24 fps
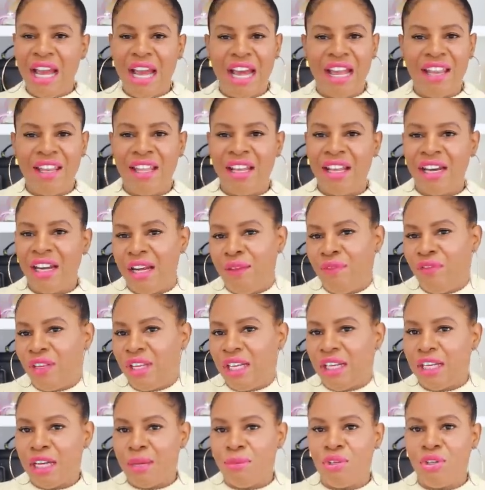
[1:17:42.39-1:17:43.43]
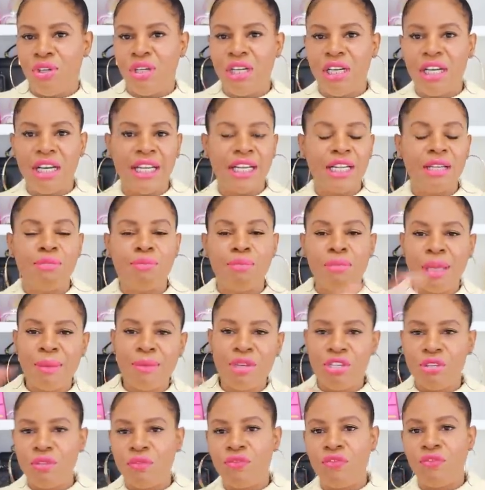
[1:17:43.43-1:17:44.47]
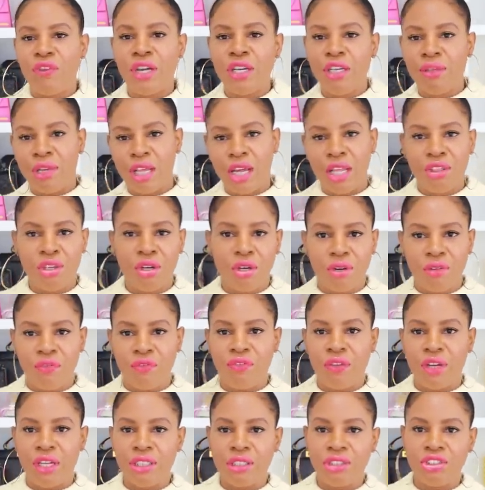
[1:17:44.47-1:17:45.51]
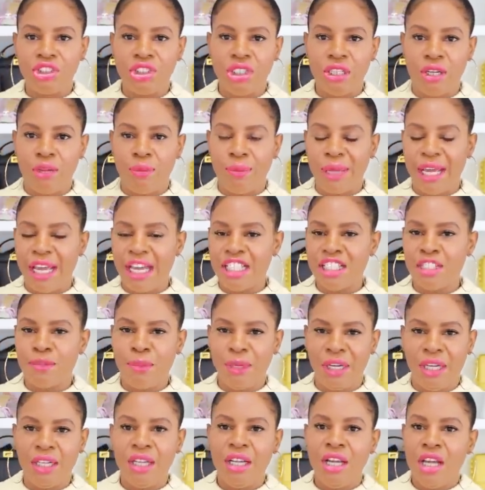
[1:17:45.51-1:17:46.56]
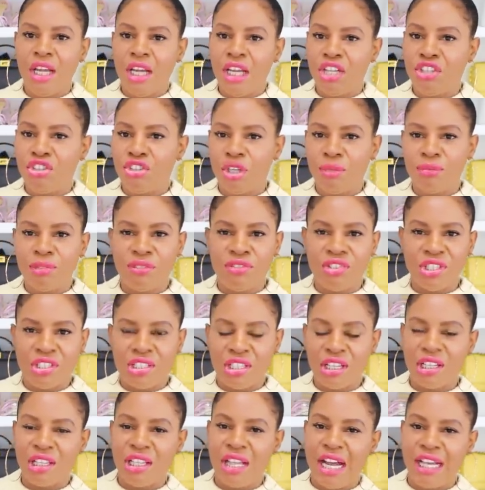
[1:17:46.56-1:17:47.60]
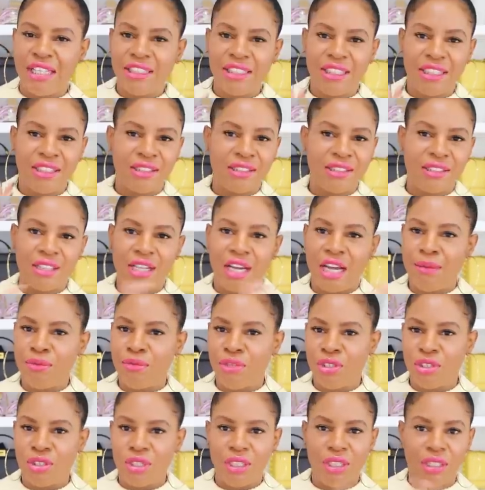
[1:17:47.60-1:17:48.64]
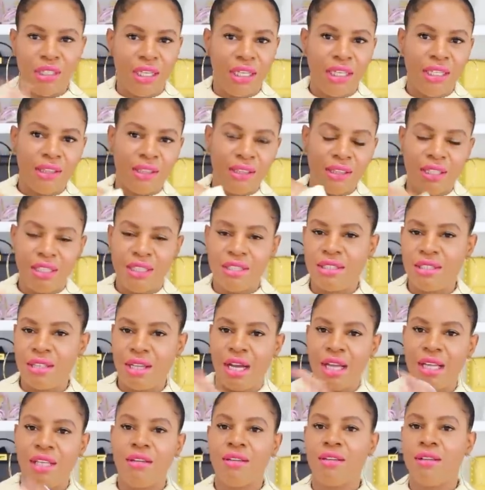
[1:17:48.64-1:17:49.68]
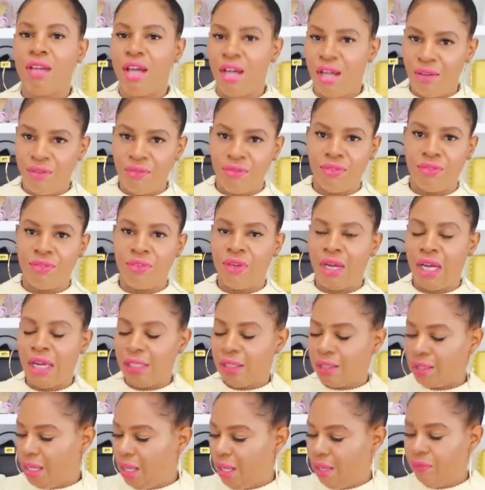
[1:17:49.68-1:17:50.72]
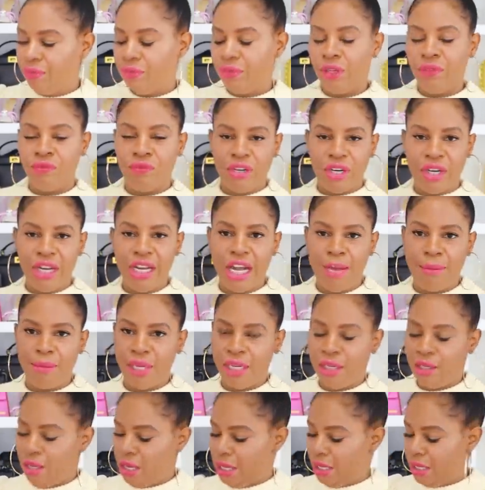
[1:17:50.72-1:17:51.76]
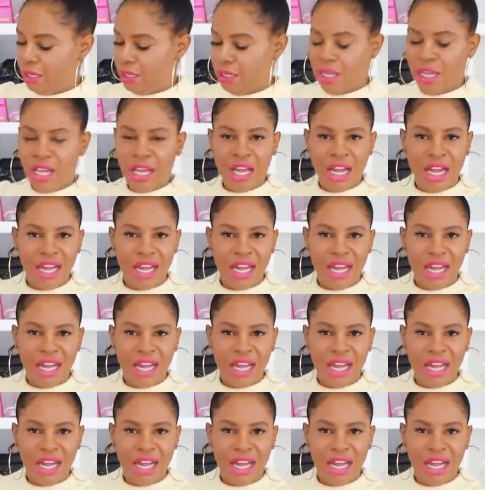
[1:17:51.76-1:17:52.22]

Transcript: And then I feel like I'm good, and I can maybe do fun, other fun Chanel bags, but in terms of just the classics, I'm good. Like this, I love, I love. I'm very happy I got it.